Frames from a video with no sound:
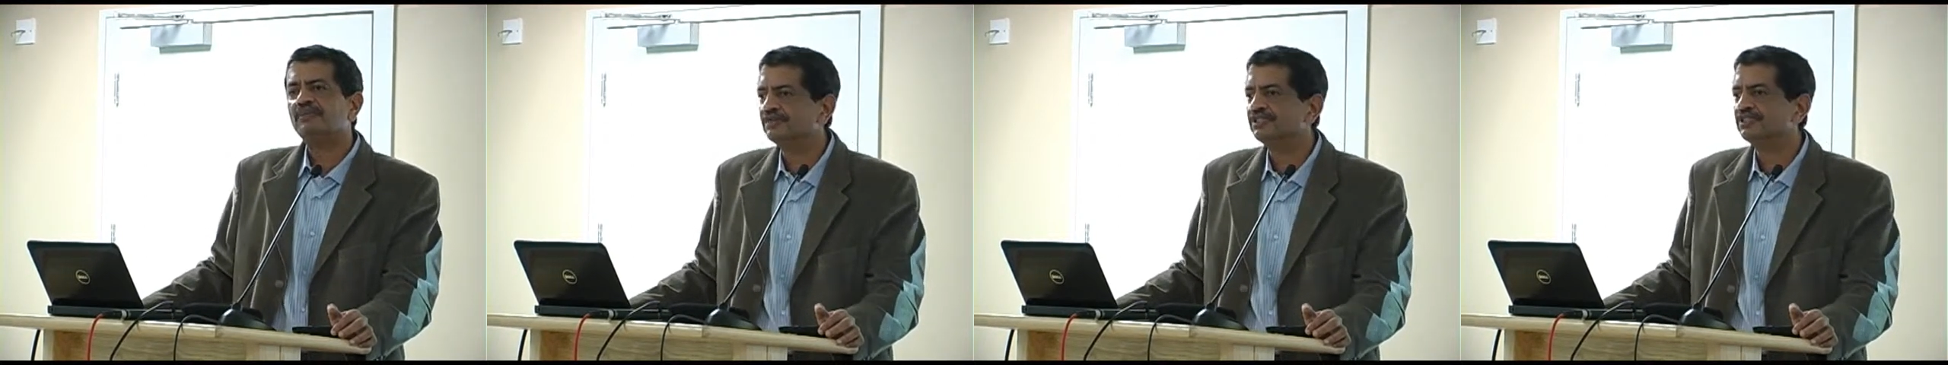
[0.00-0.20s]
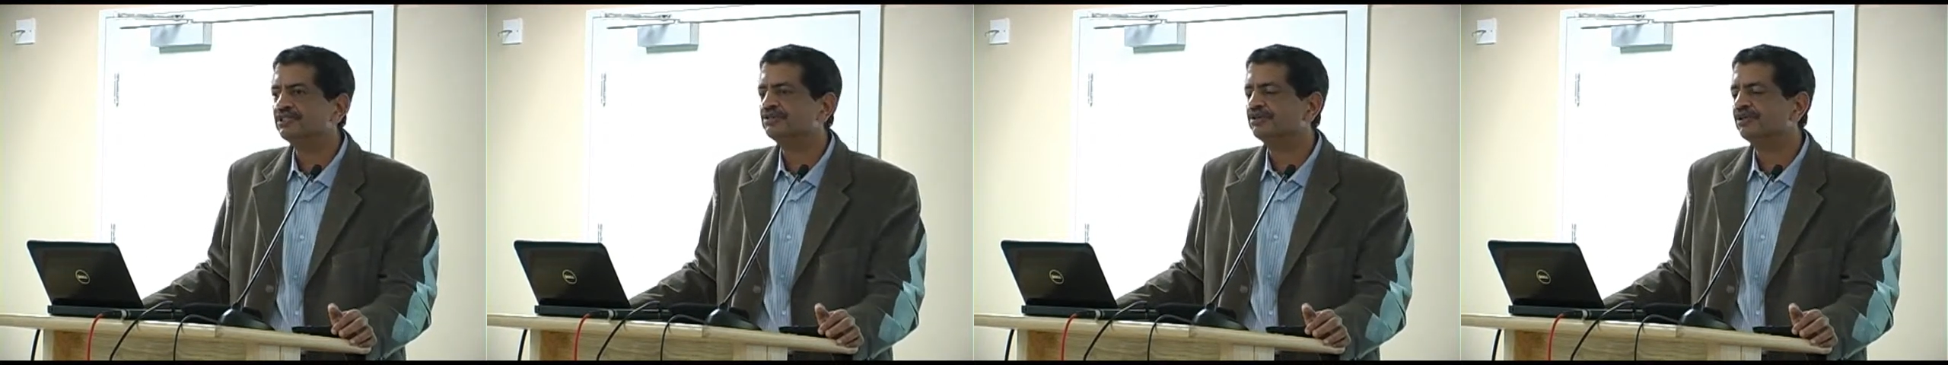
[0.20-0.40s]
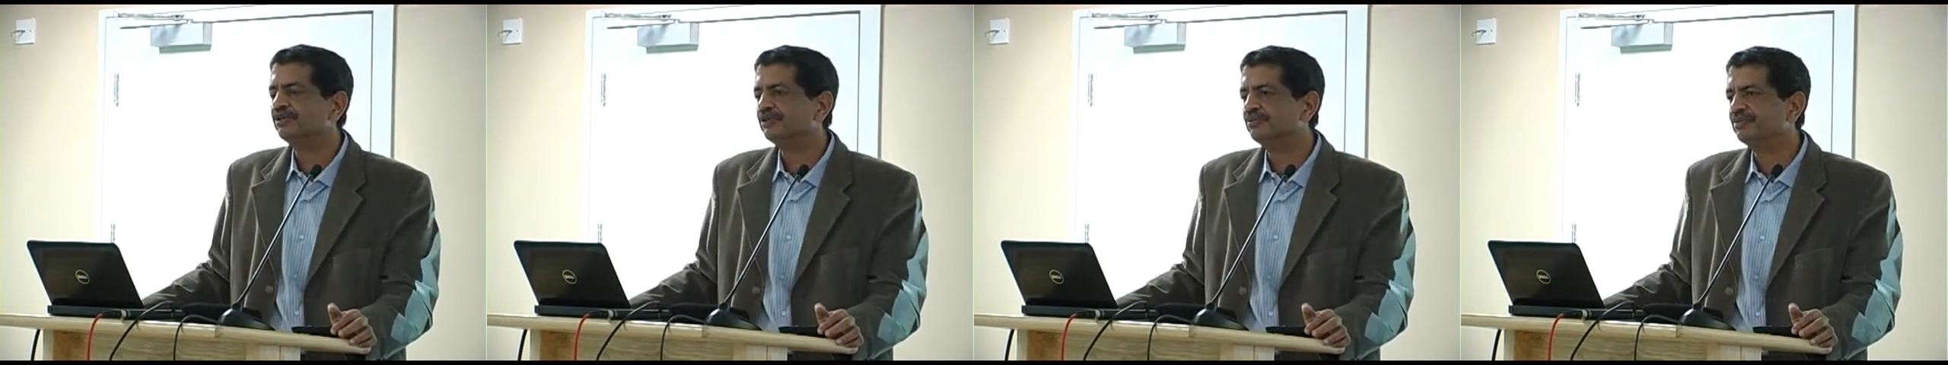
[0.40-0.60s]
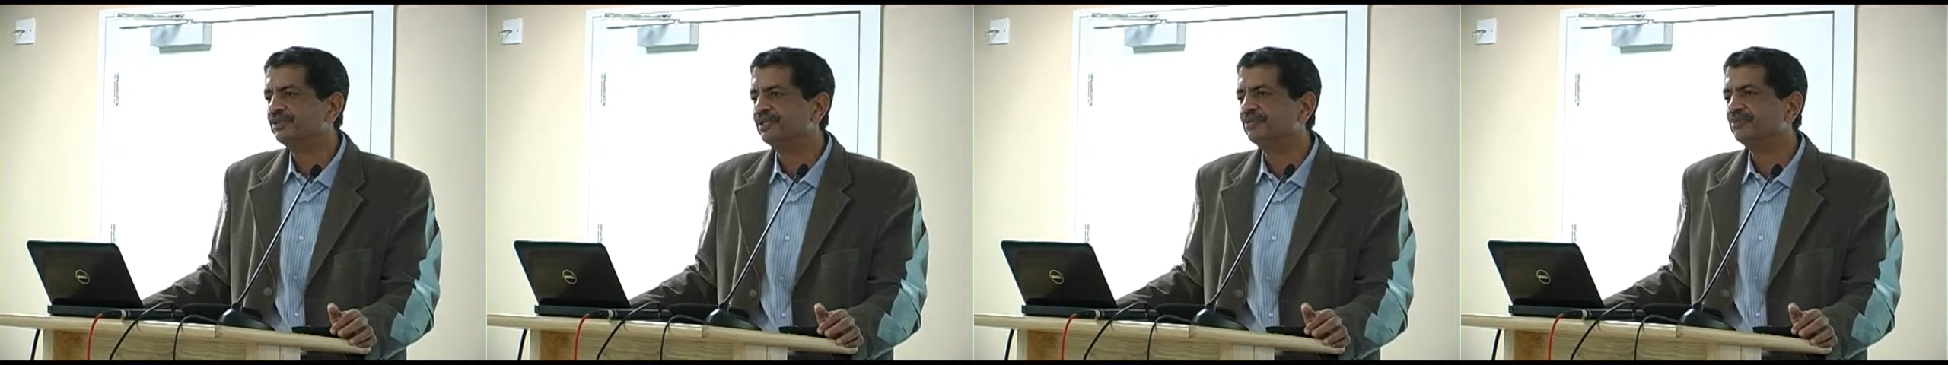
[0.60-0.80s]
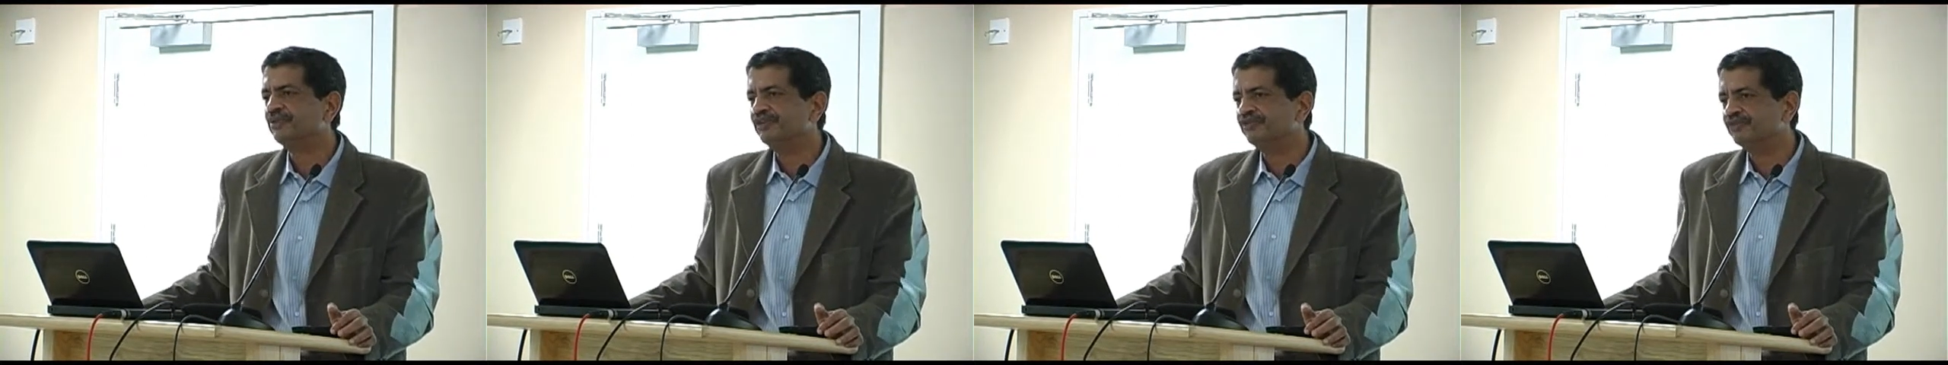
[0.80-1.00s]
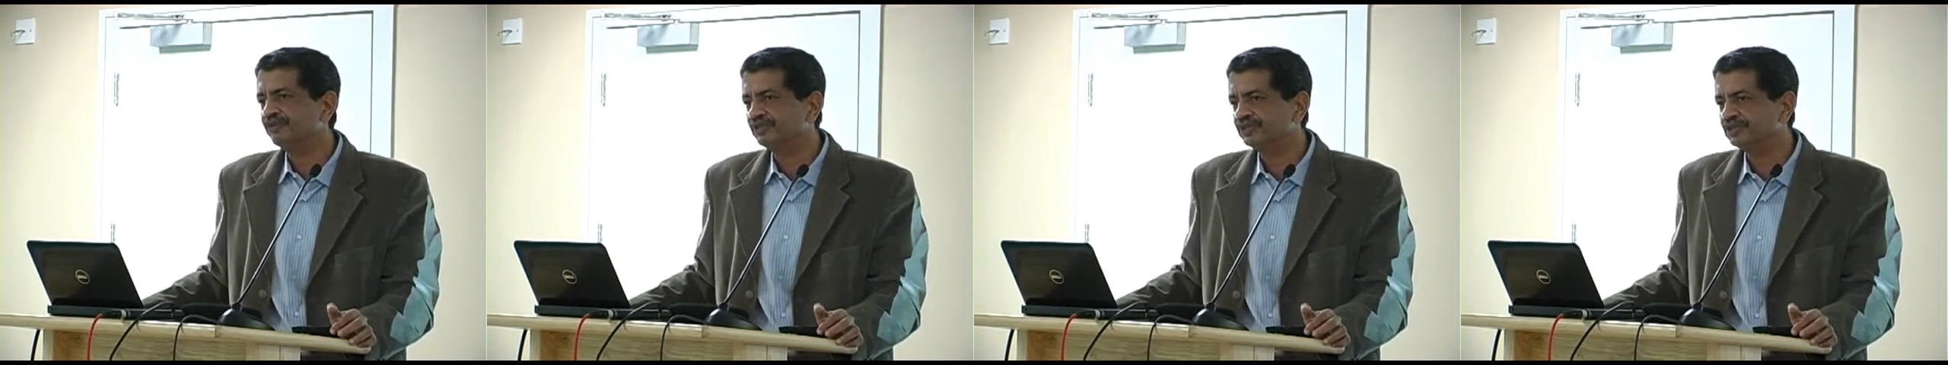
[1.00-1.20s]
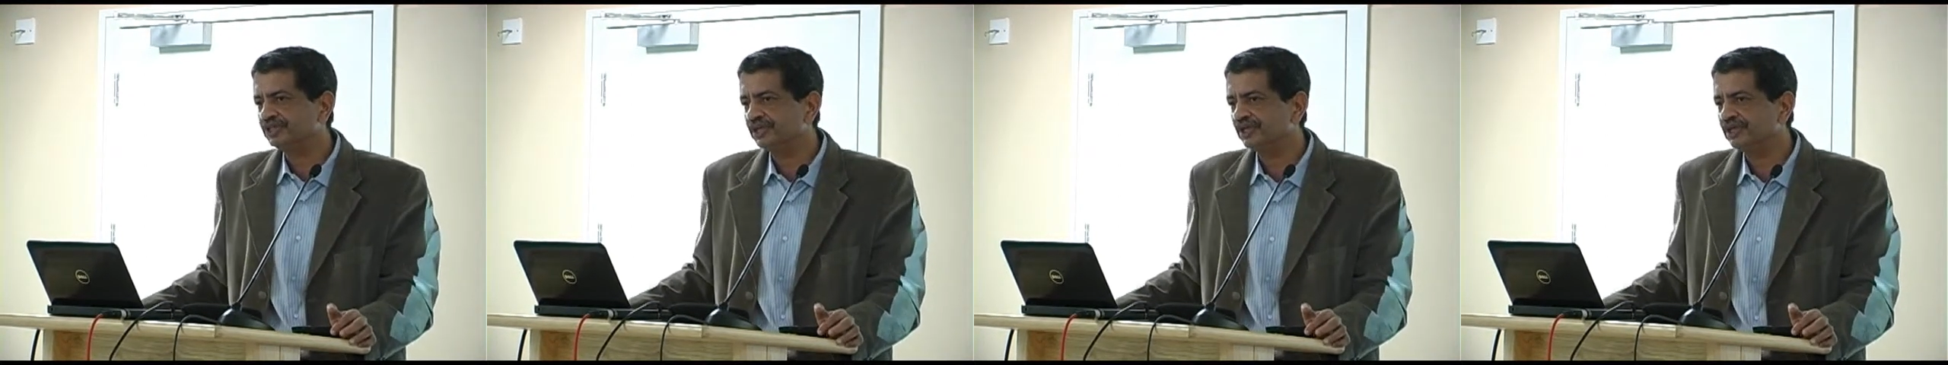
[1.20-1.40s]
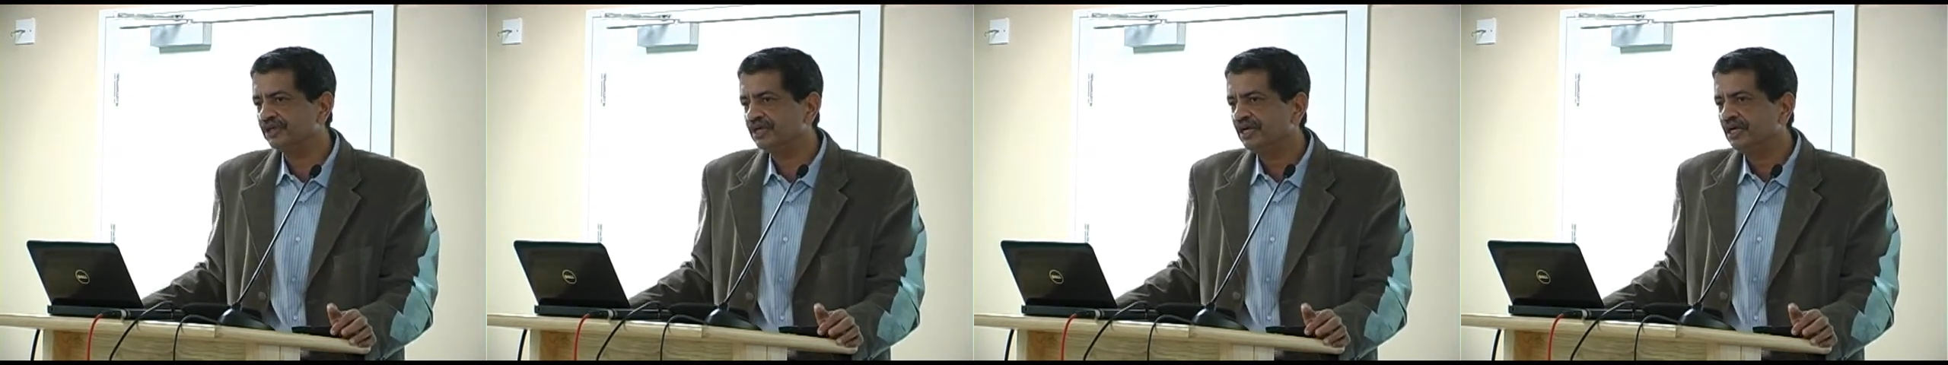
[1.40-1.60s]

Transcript: which is going to be the big future,